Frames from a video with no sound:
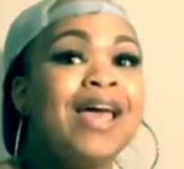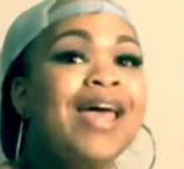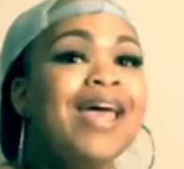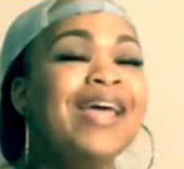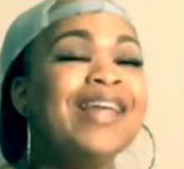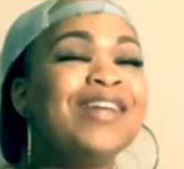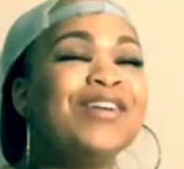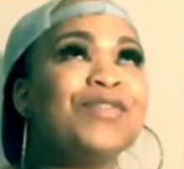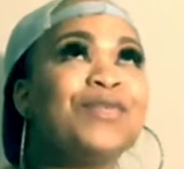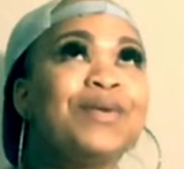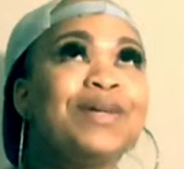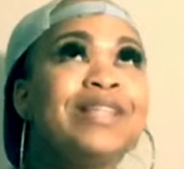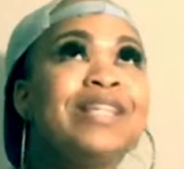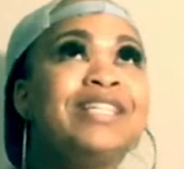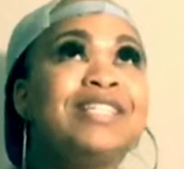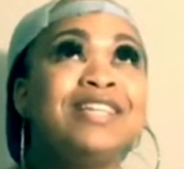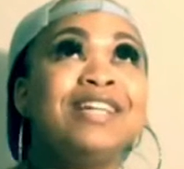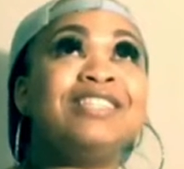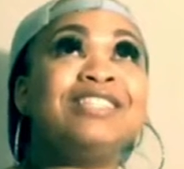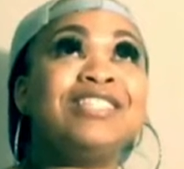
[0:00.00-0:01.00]
And it really
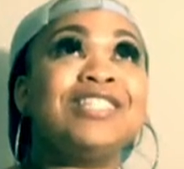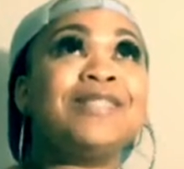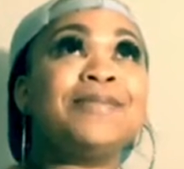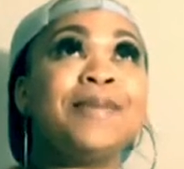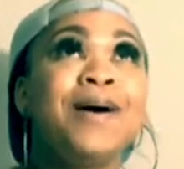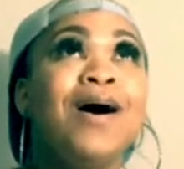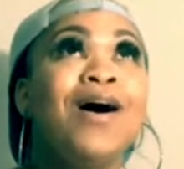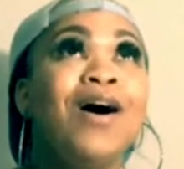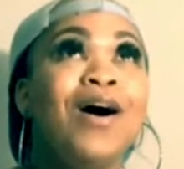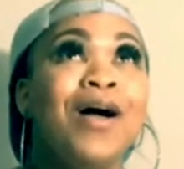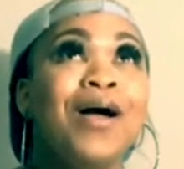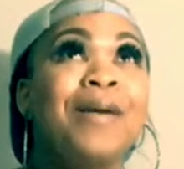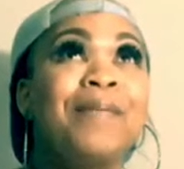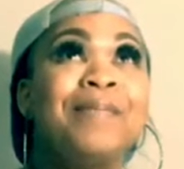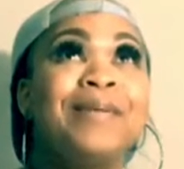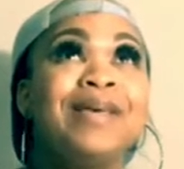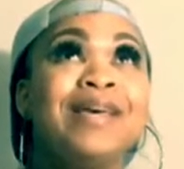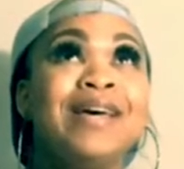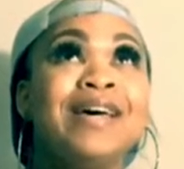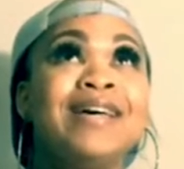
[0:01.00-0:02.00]
touches my heart,
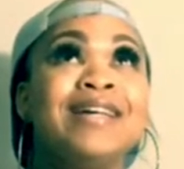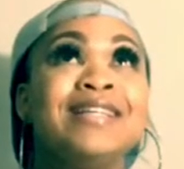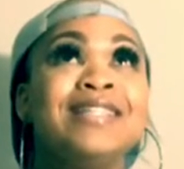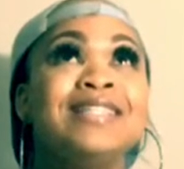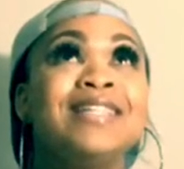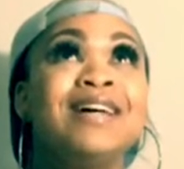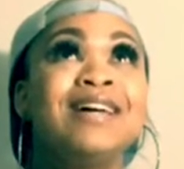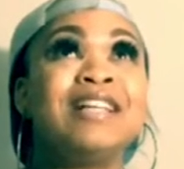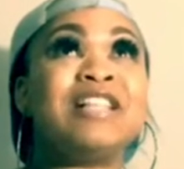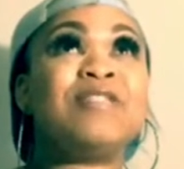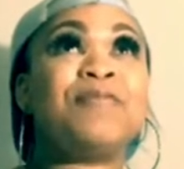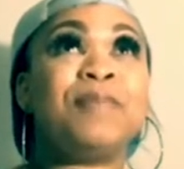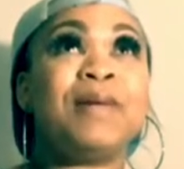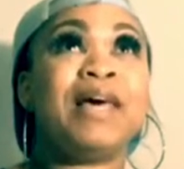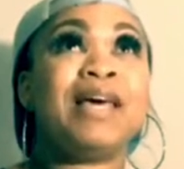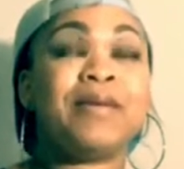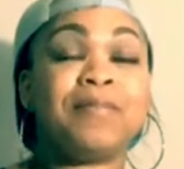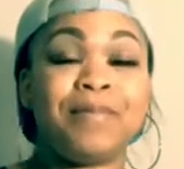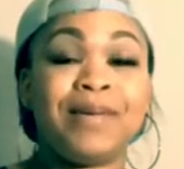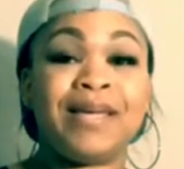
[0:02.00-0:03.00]
because us
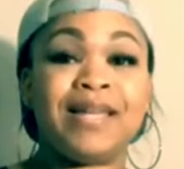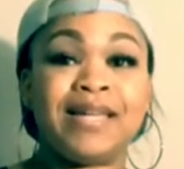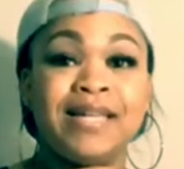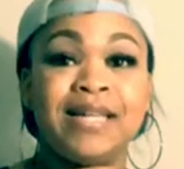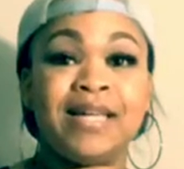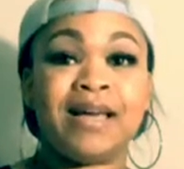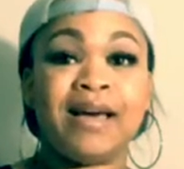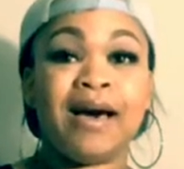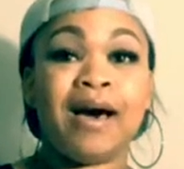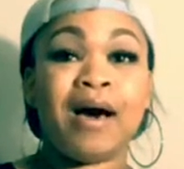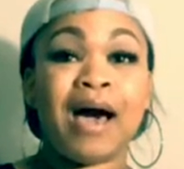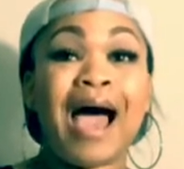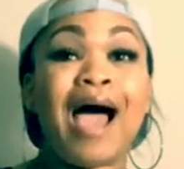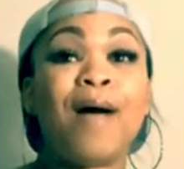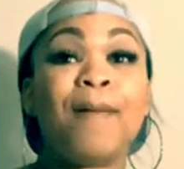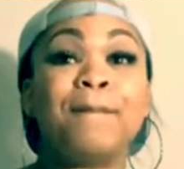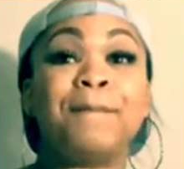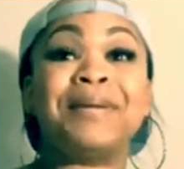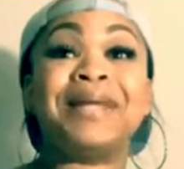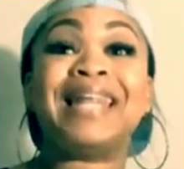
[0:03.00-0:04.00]
black men
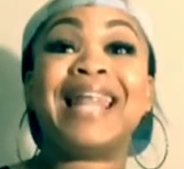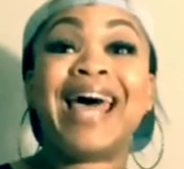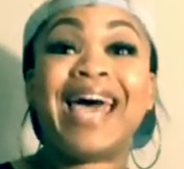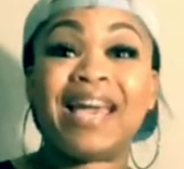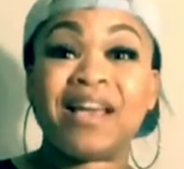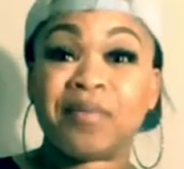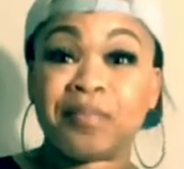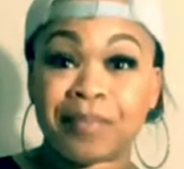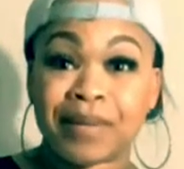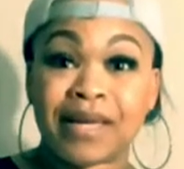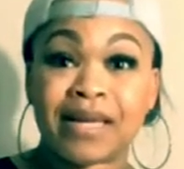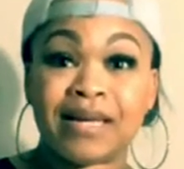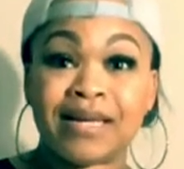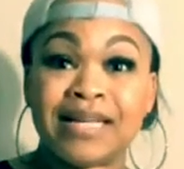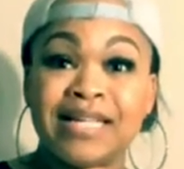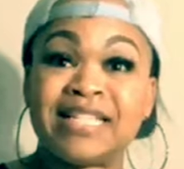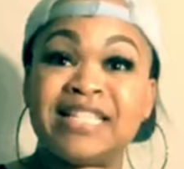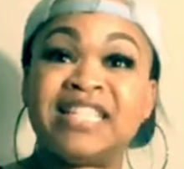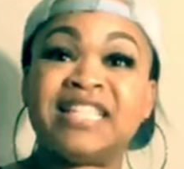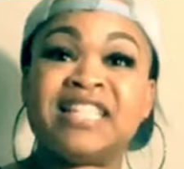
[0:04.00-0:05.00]
our black men
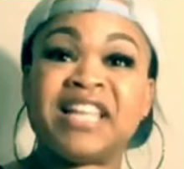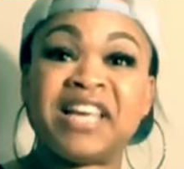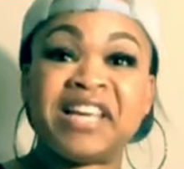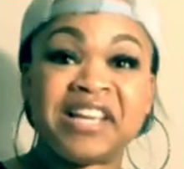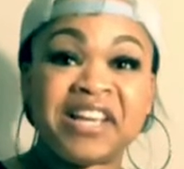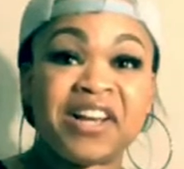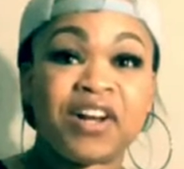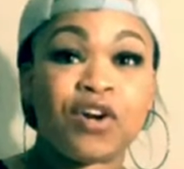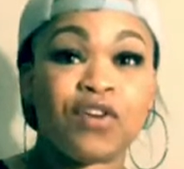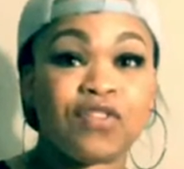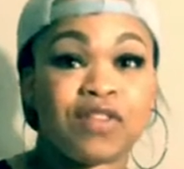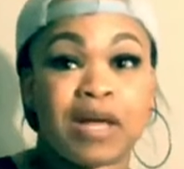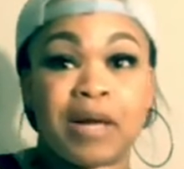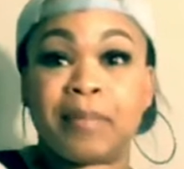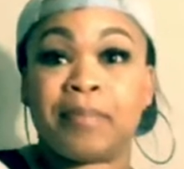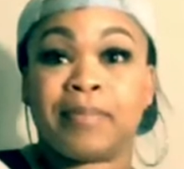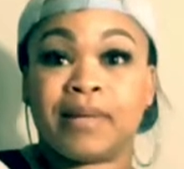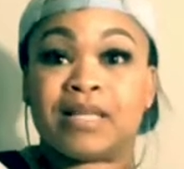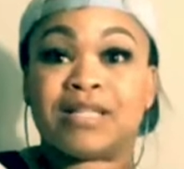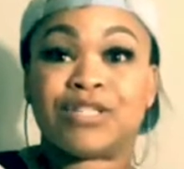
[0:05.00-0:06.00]
need to take care of their
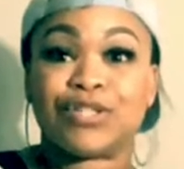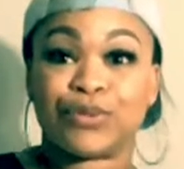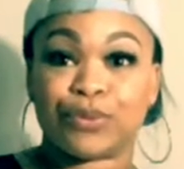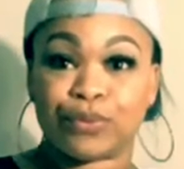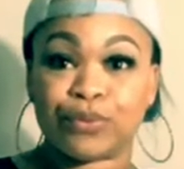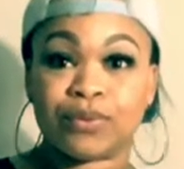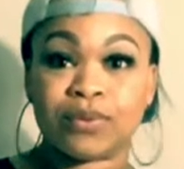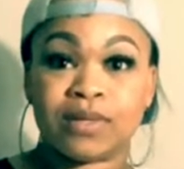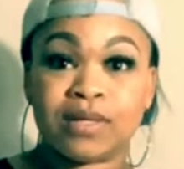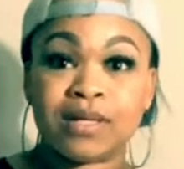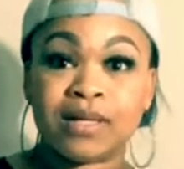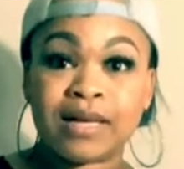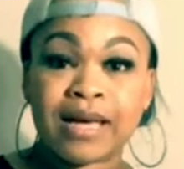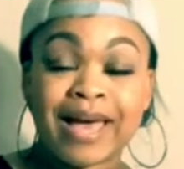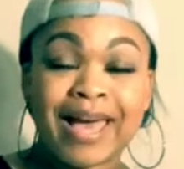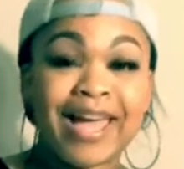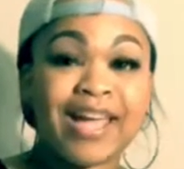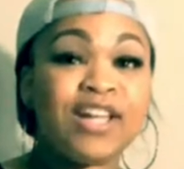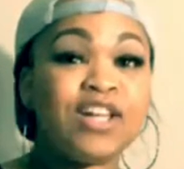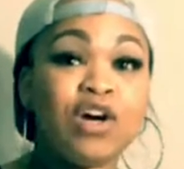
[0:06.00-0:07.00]
mental.
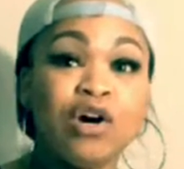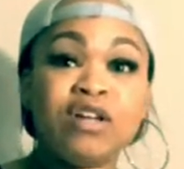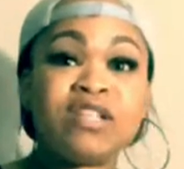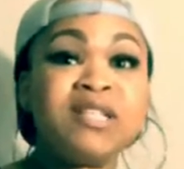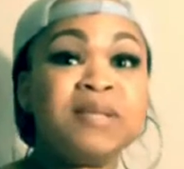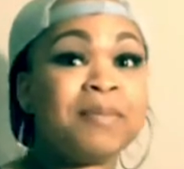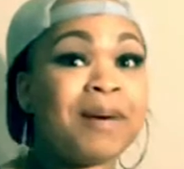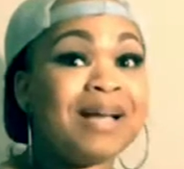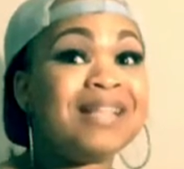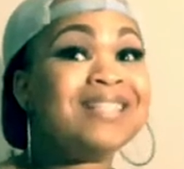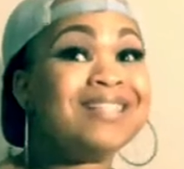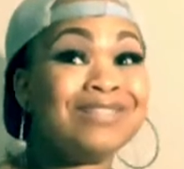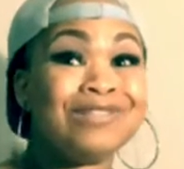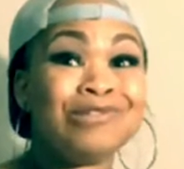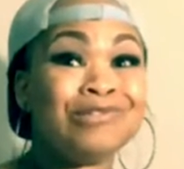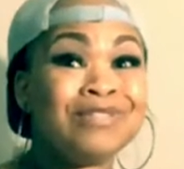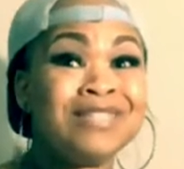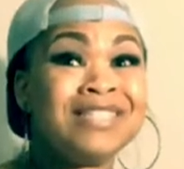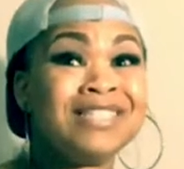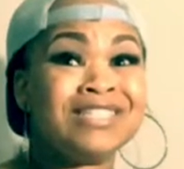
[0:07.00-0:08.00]
And Ghost's about to
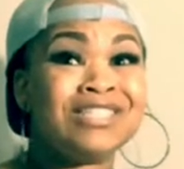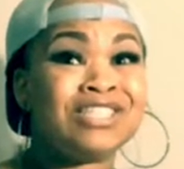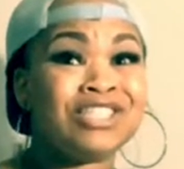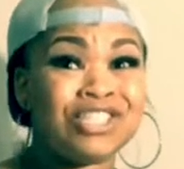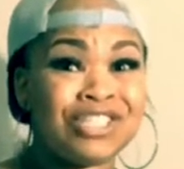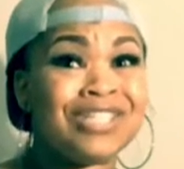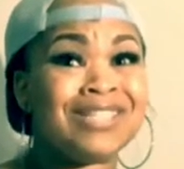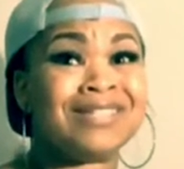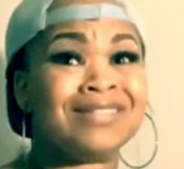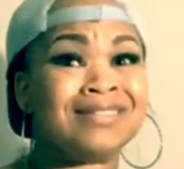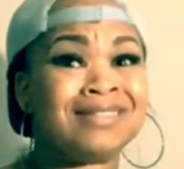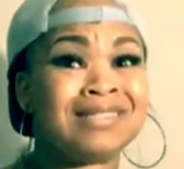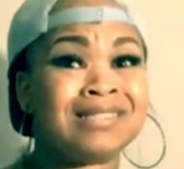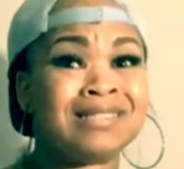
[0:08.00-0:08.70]
lose his shit.